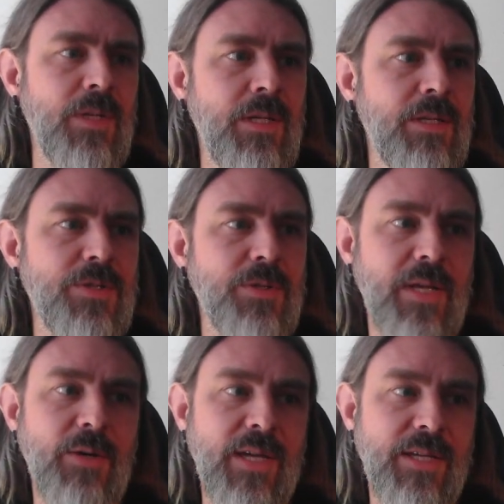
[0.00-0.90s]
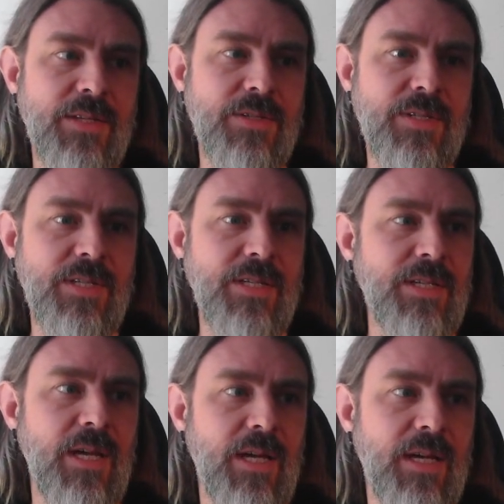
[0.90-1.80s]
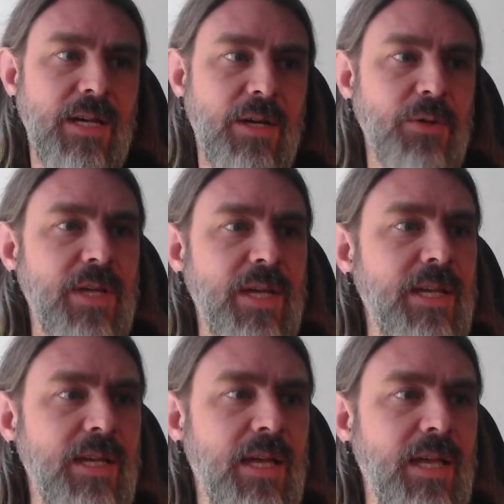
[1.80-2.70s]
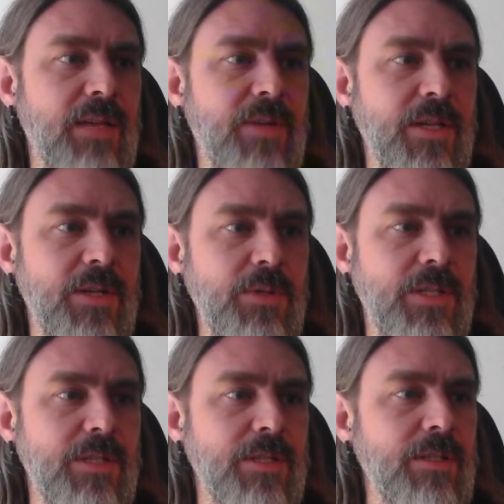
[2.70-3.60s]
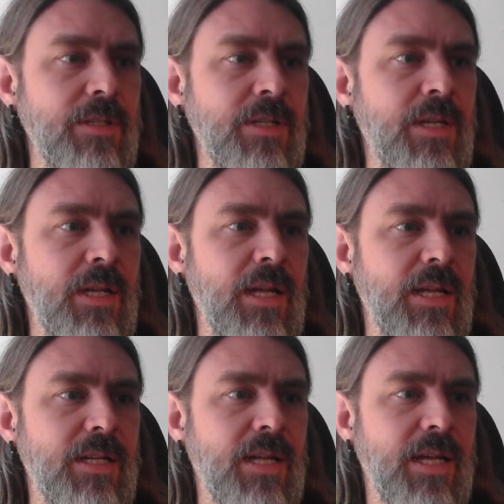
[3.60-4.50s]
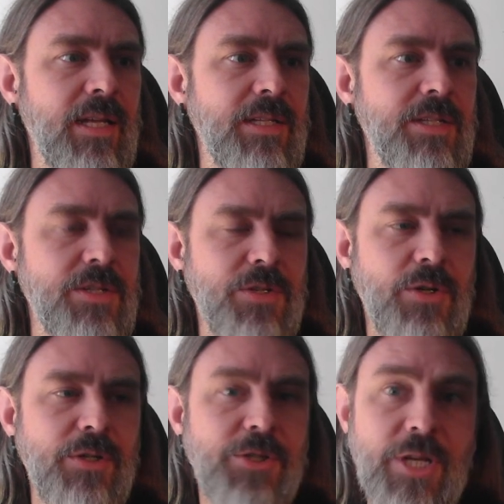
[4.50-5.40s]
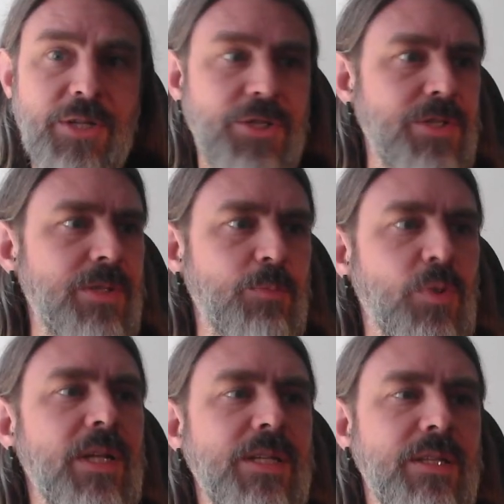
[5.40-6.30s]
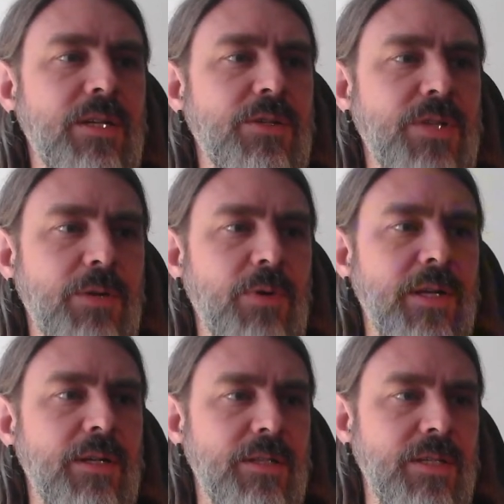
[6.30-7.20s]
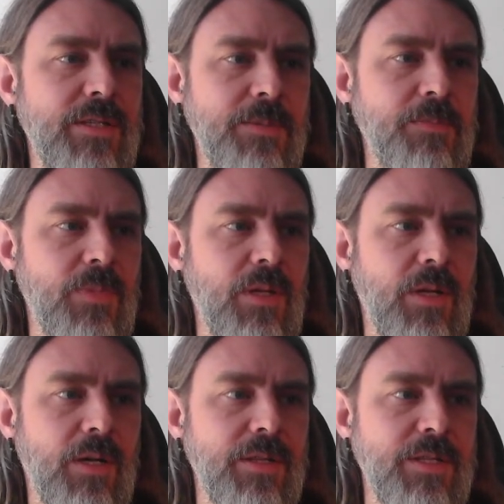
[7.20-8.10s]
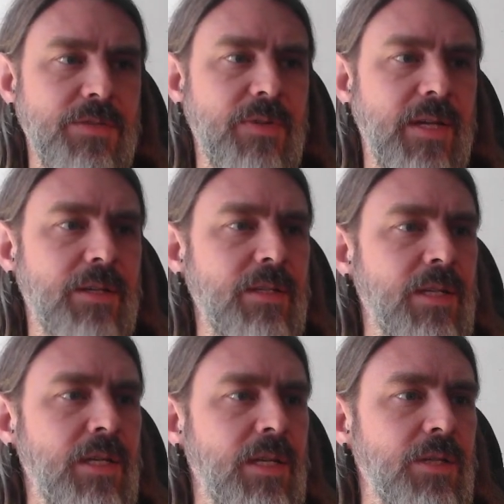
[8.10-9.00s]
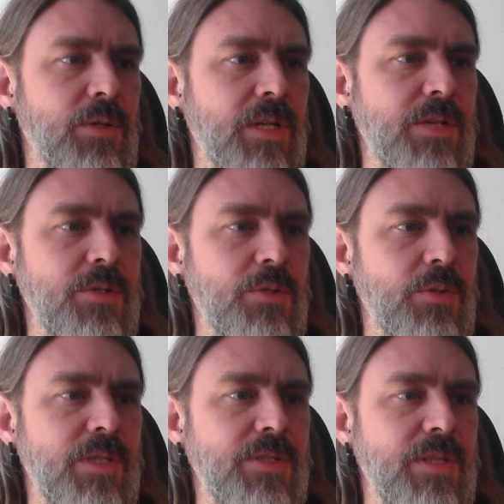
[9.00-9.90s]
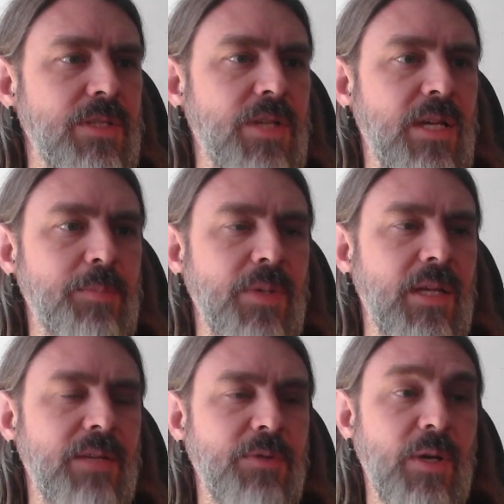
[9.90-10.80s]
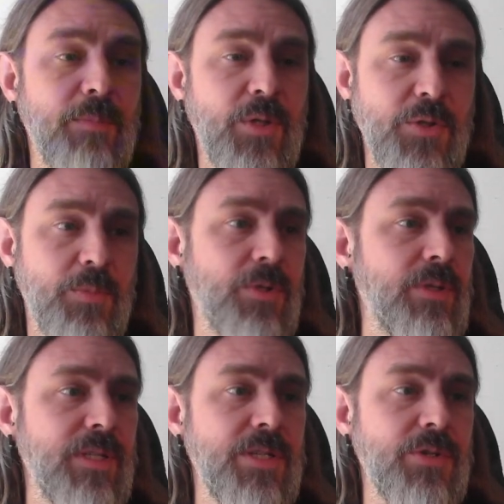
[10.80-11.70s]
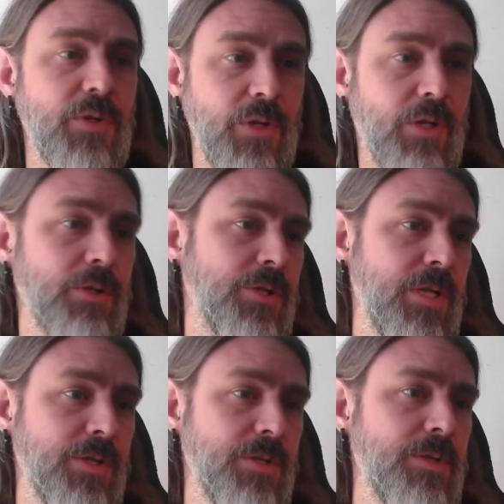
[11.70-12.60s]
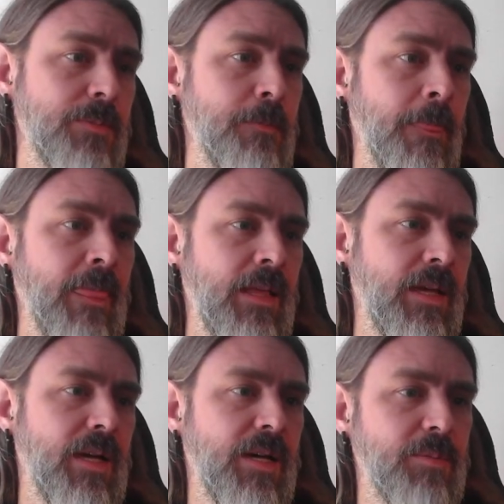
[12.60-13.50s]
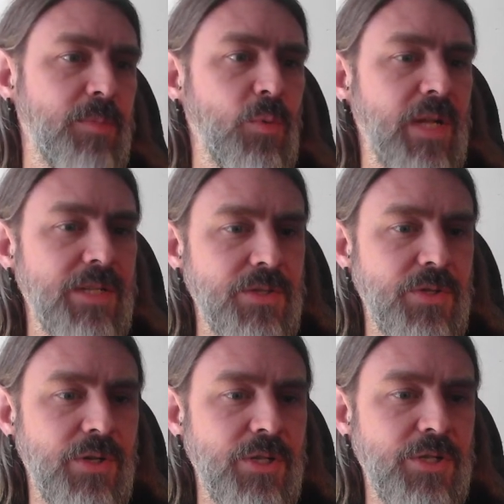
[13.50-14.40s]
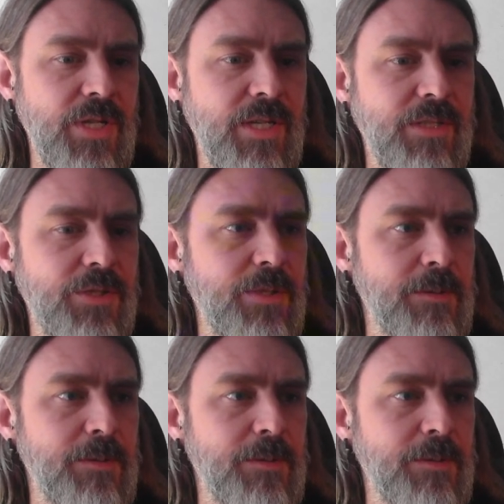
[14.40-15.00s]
So now I can see, okay, if I go here and I discard changes, what I did there is I right-clicked on this file. You can also do this at the top if you have multiple and discard all changes. But when I discard a change,